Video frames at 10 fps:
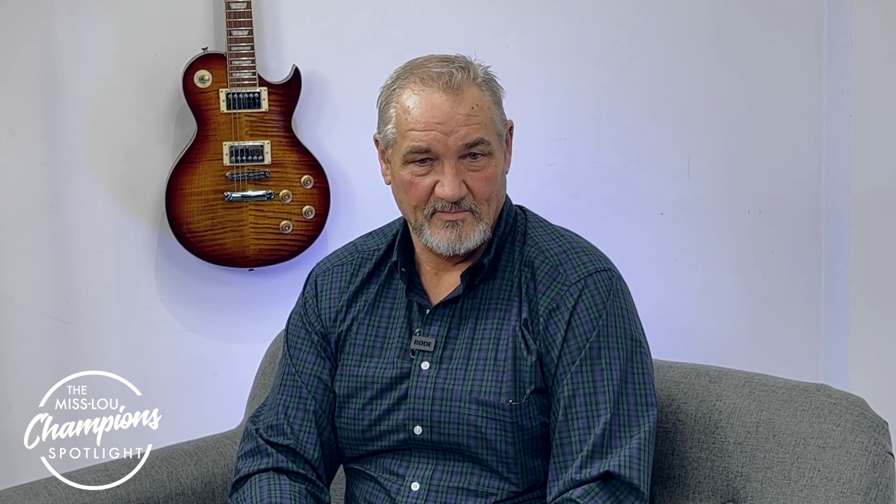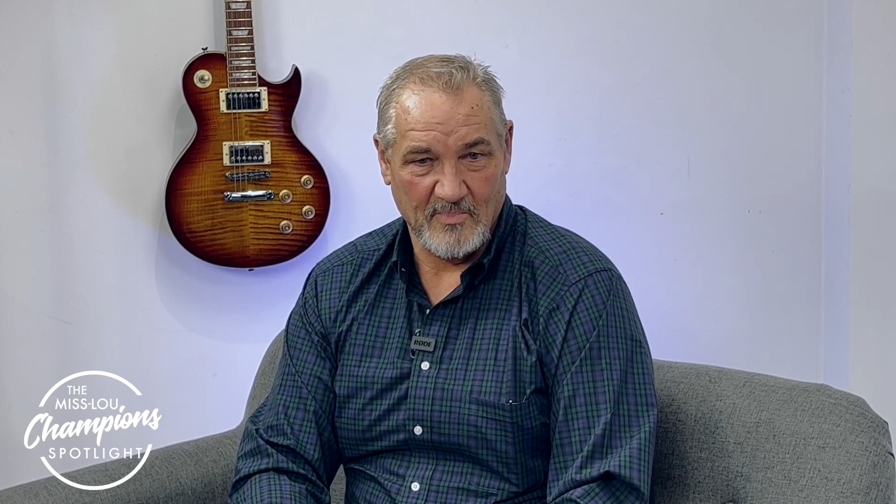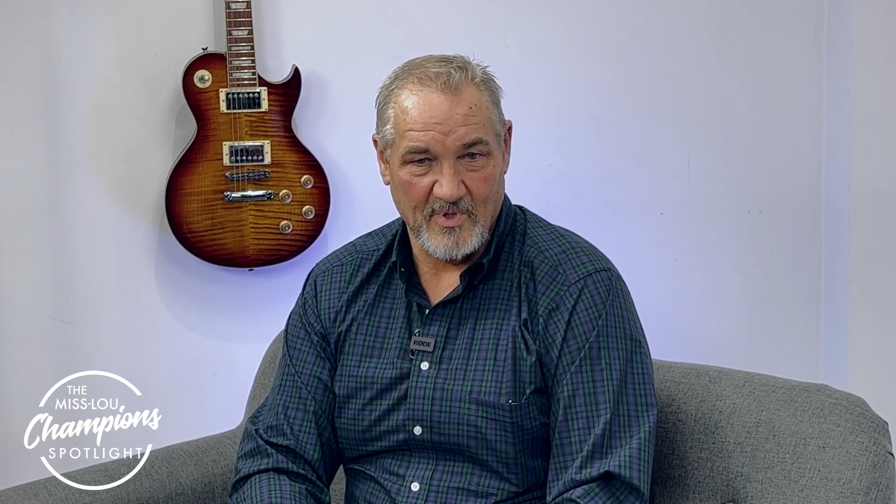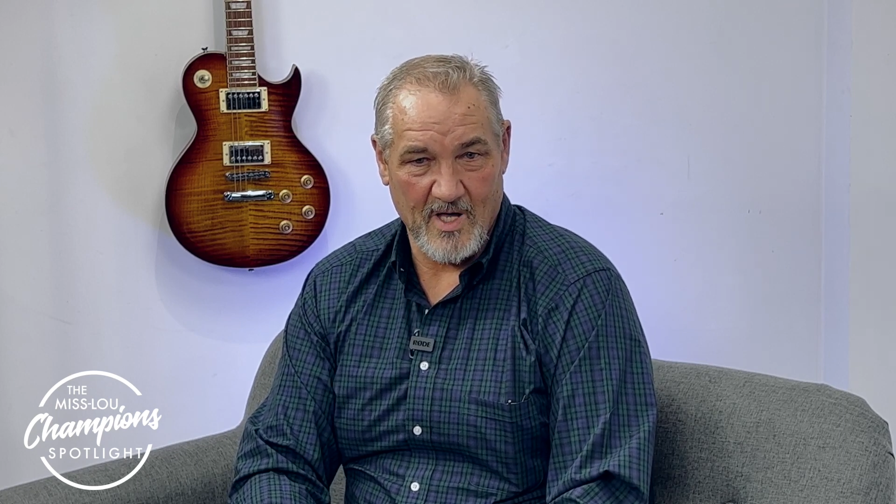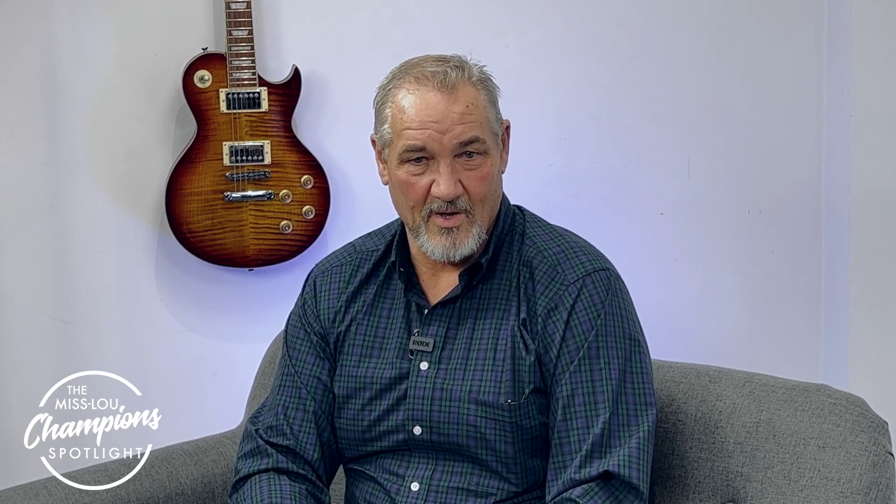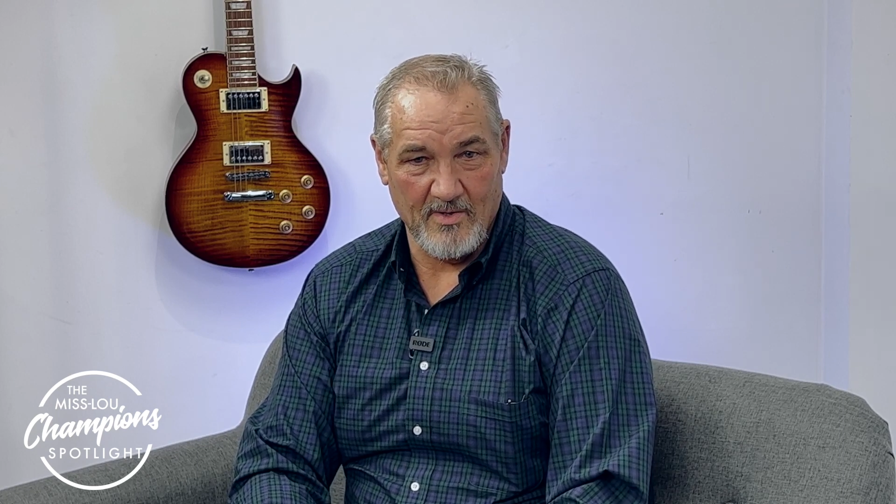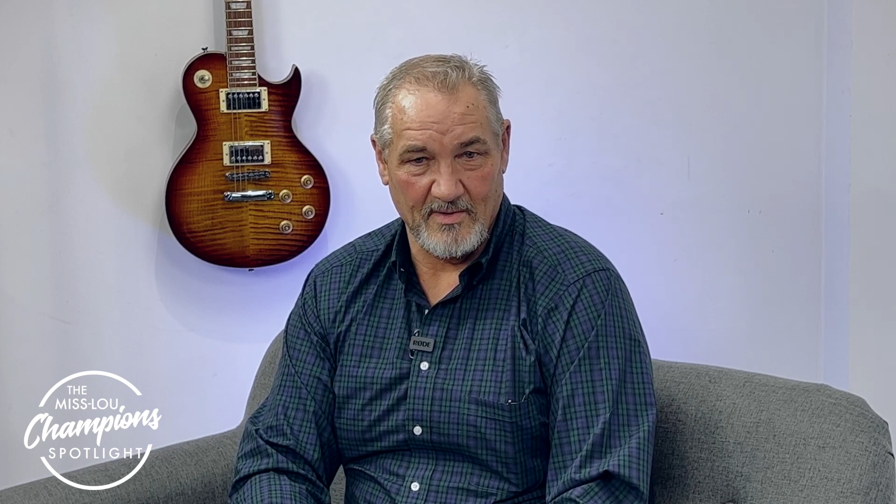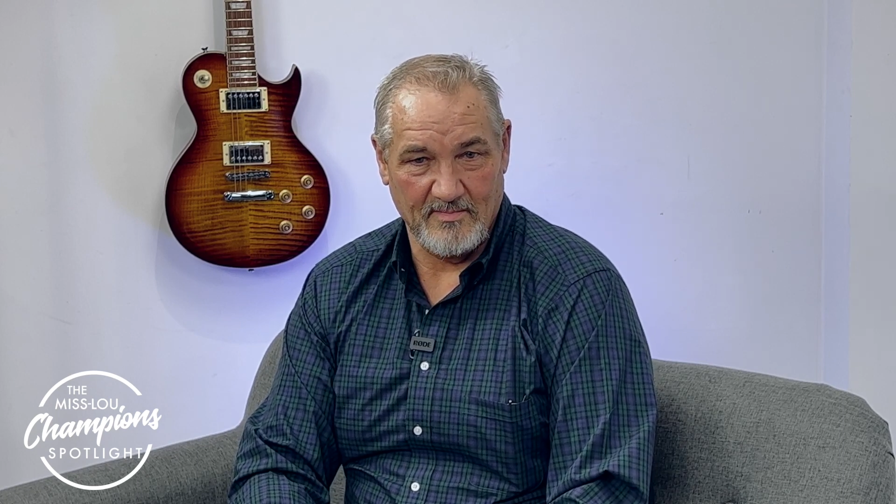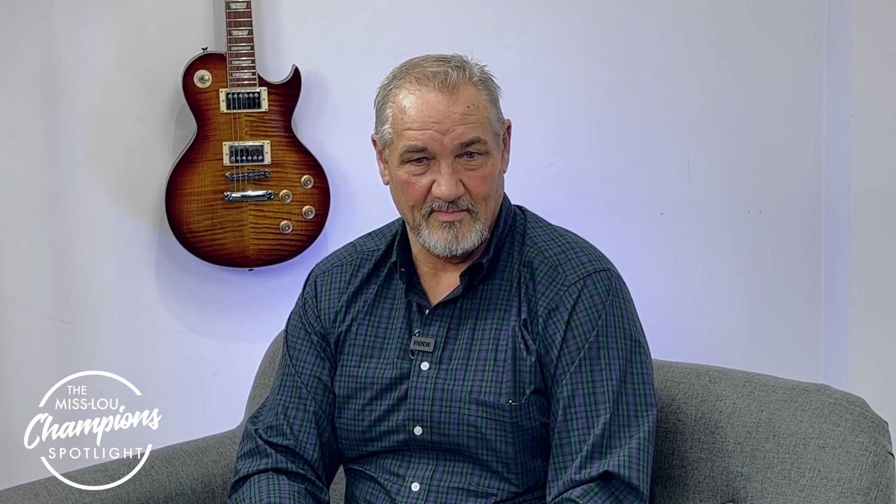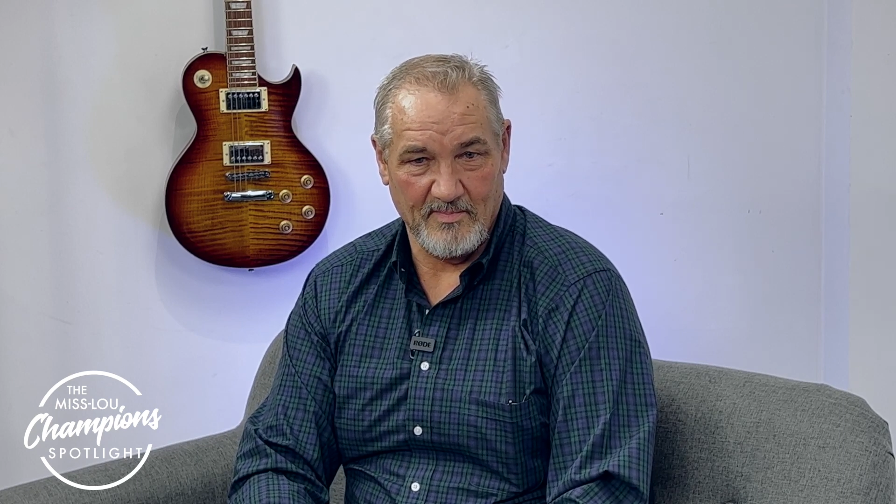with all
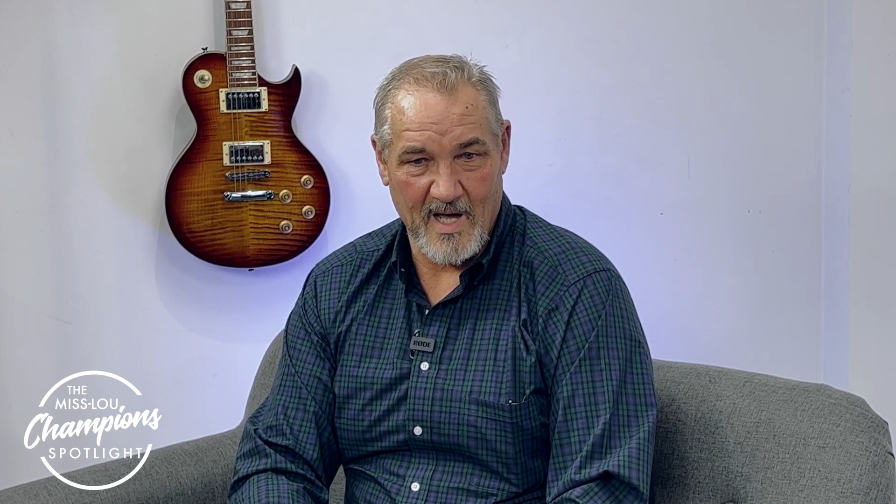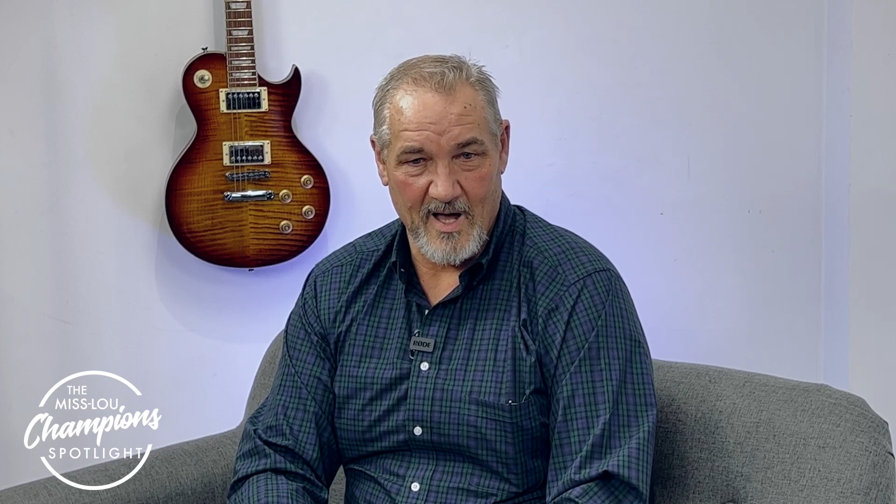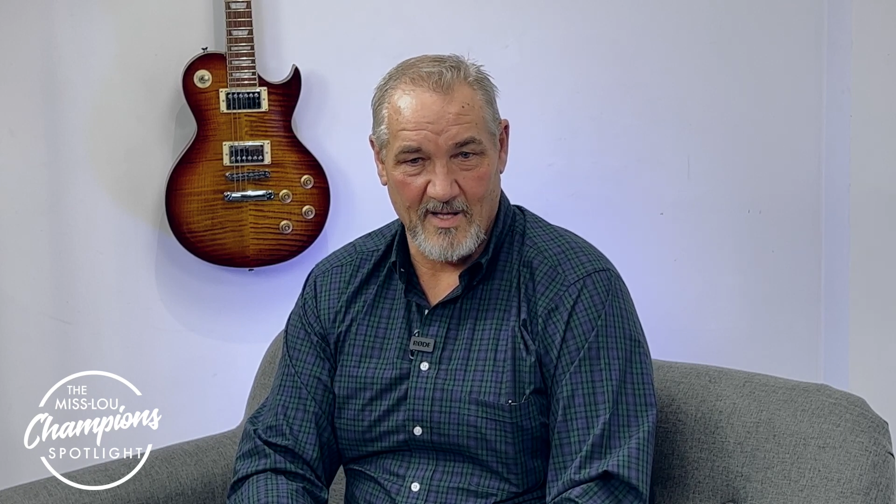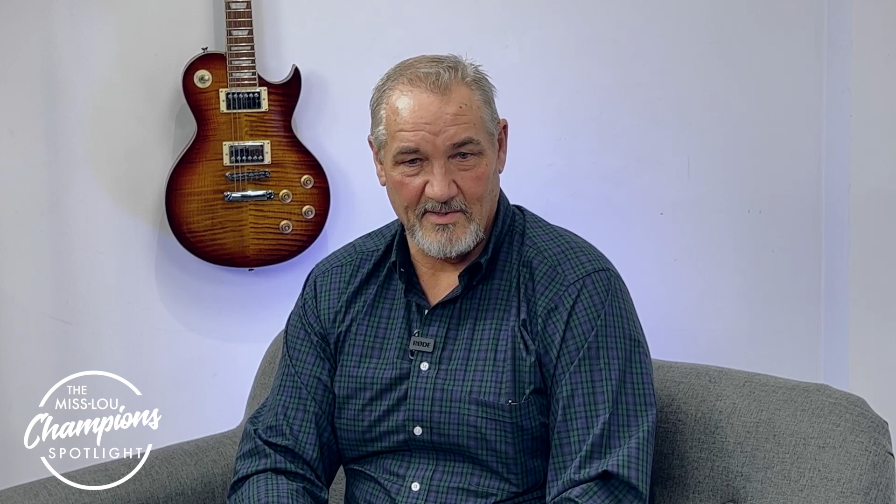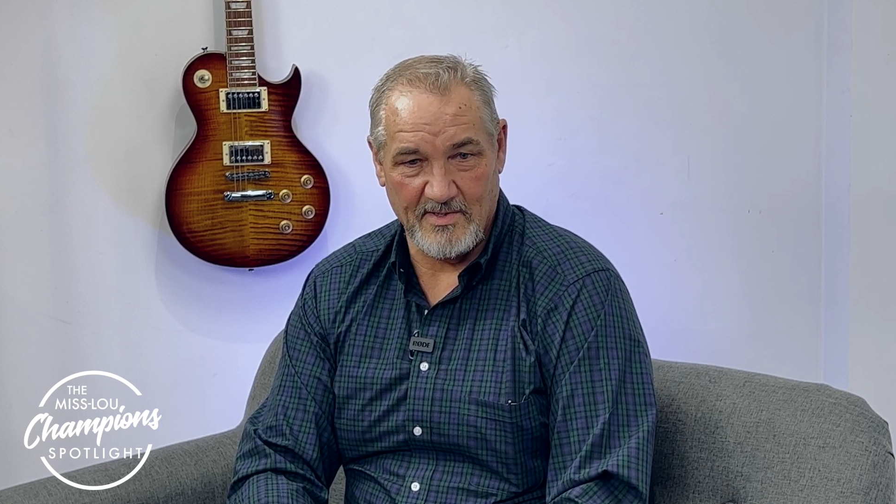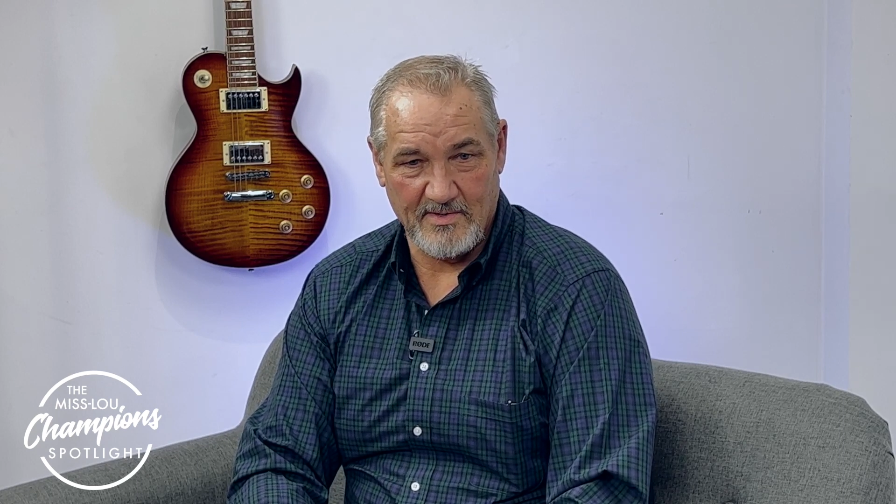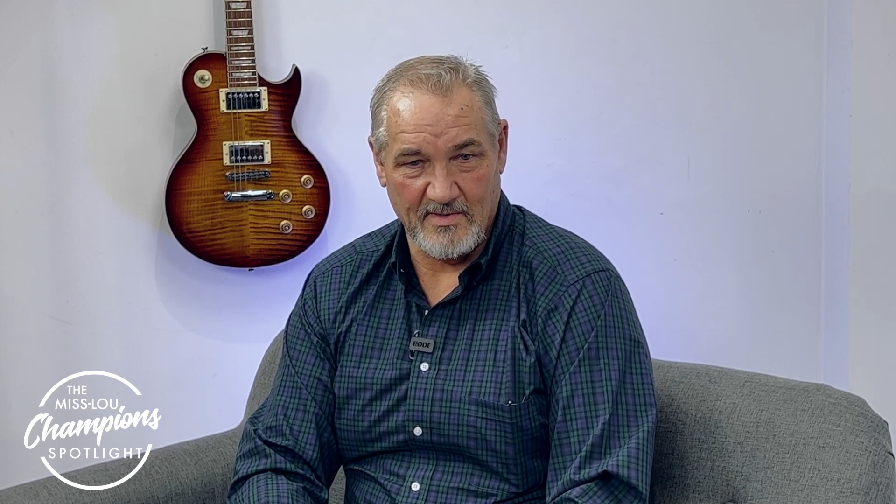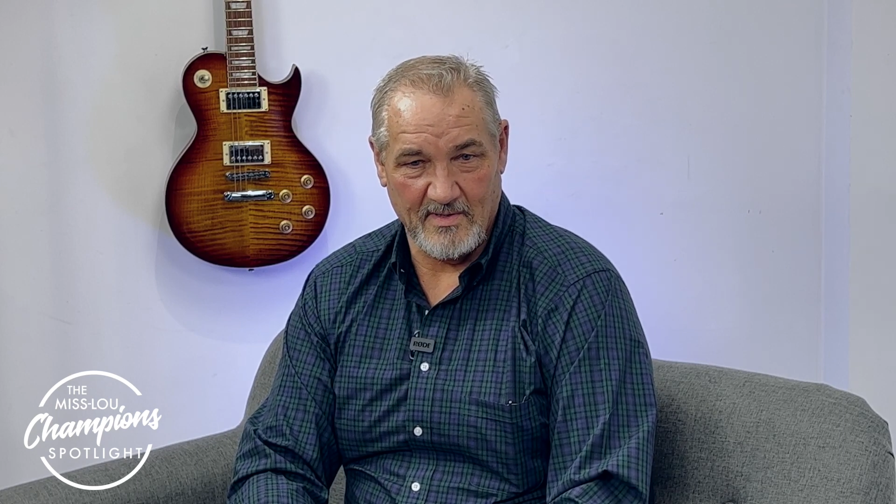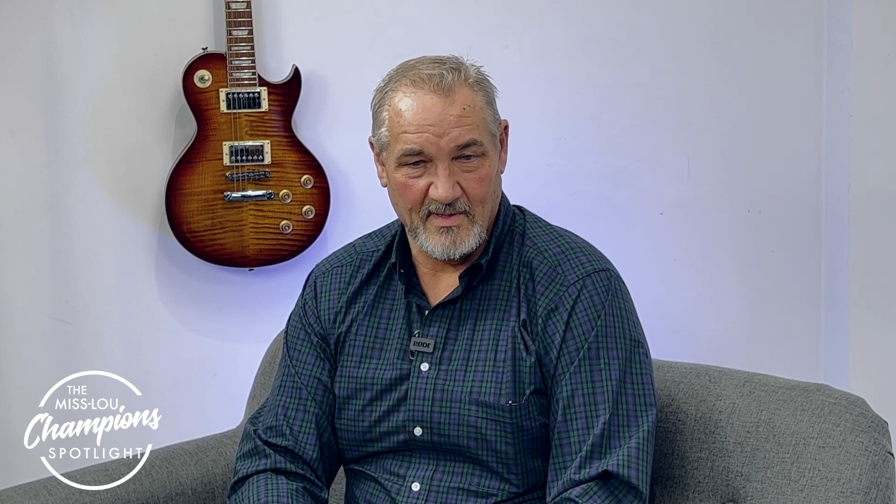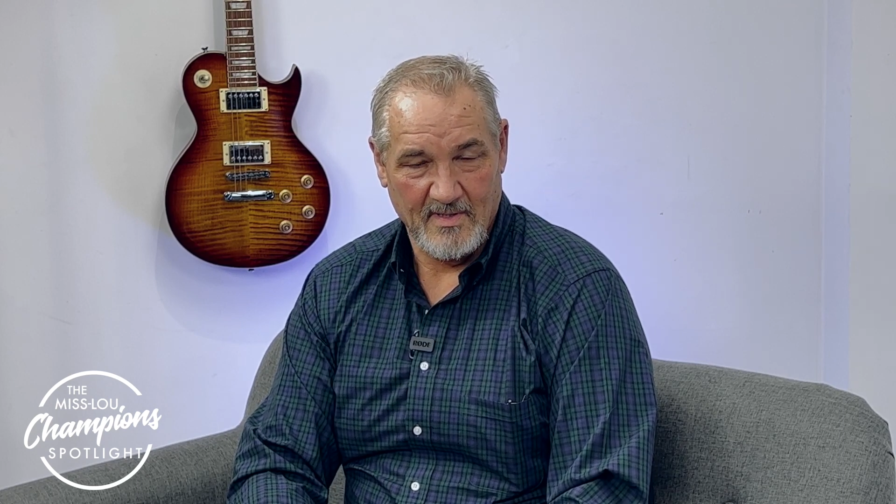their biologists,
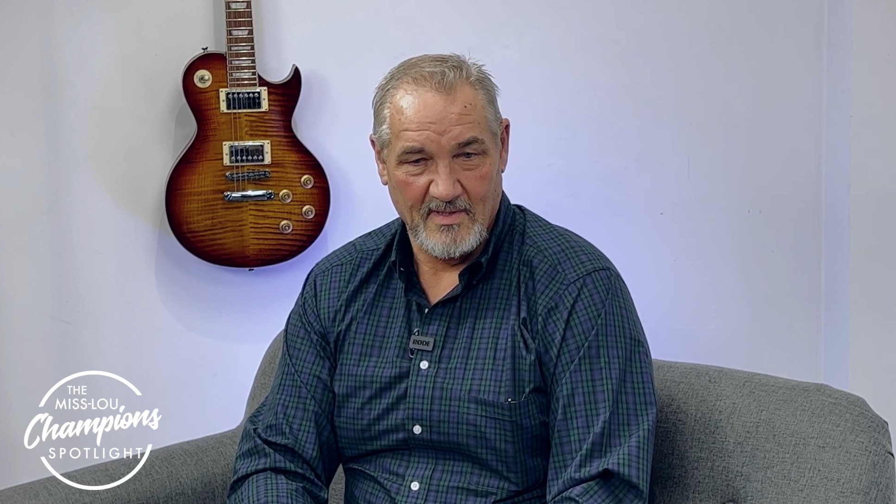and